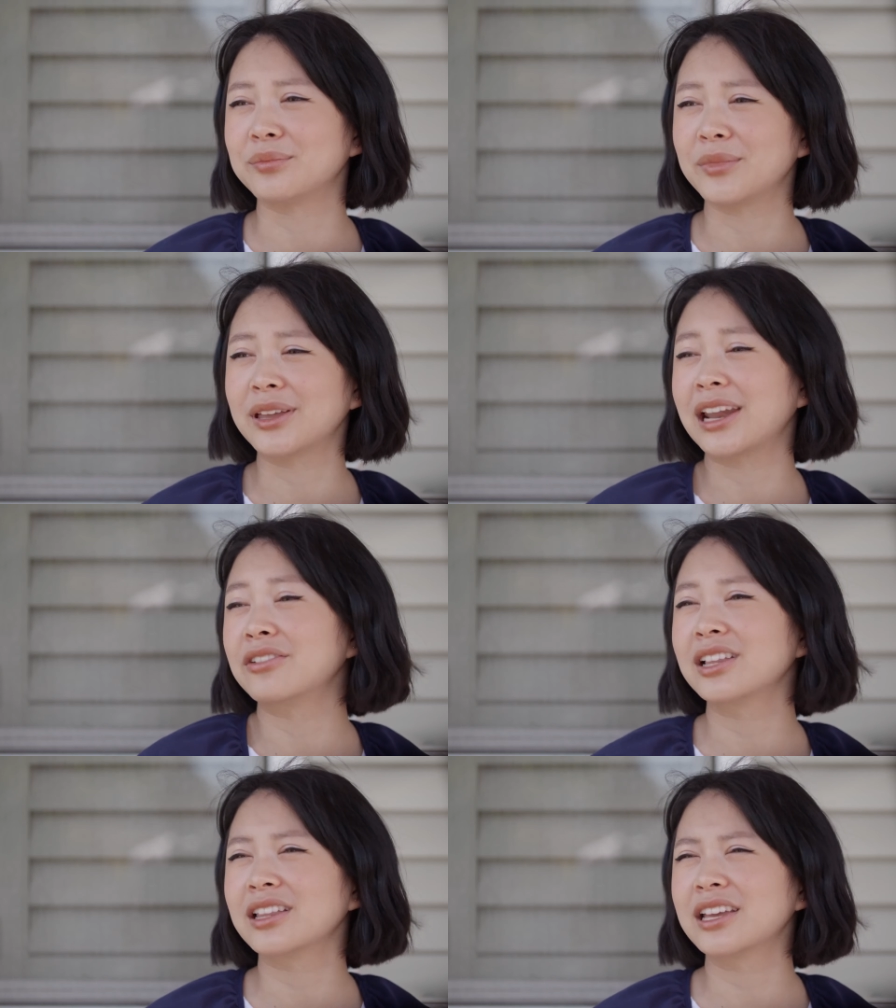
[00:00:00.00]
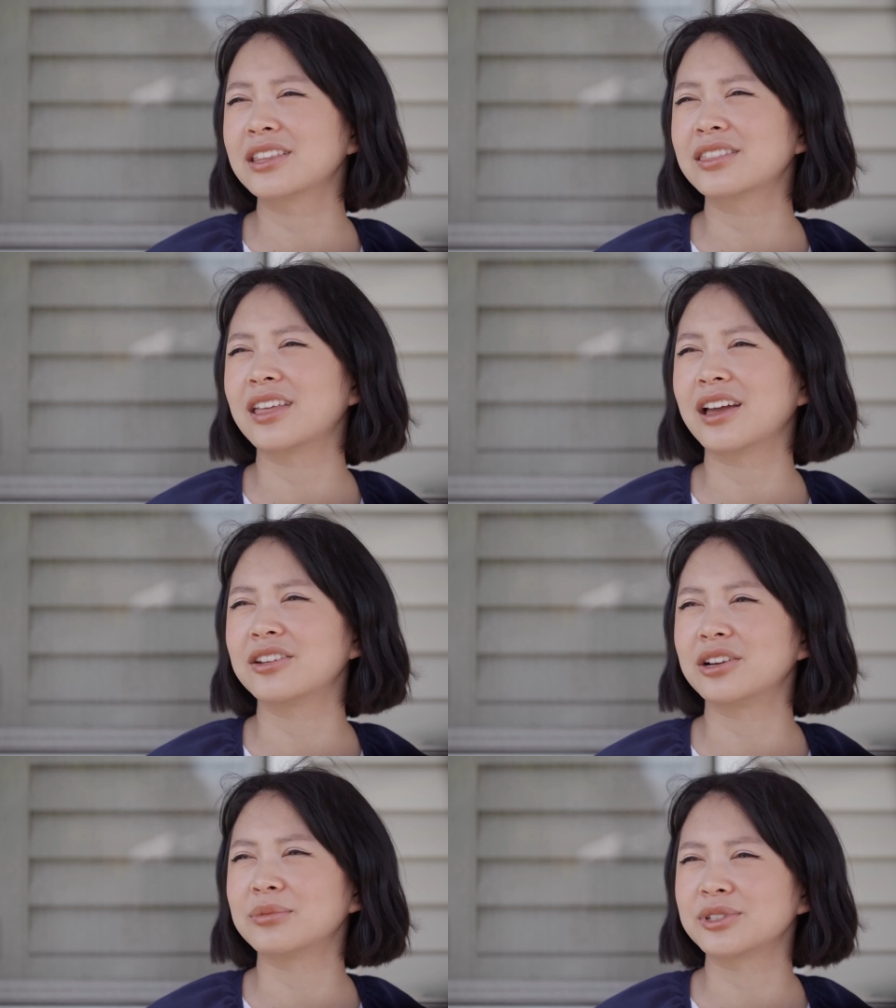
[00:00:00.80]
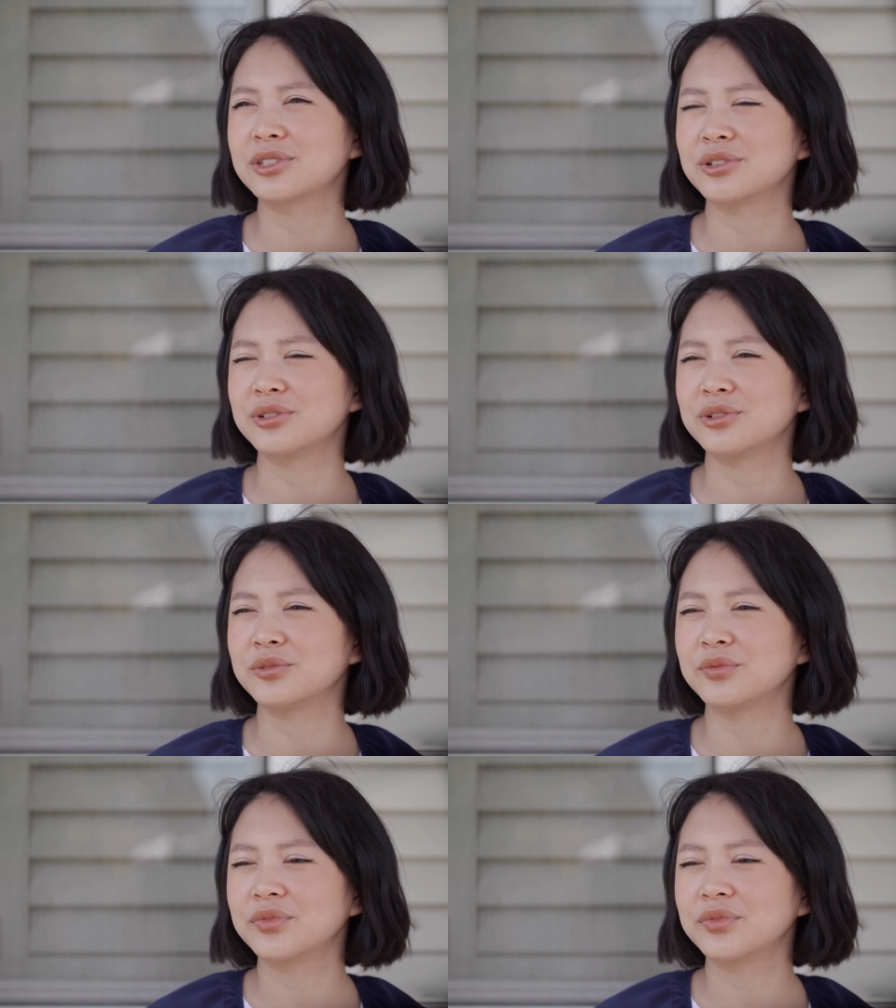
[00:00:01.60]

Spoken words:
But I really like that you're able to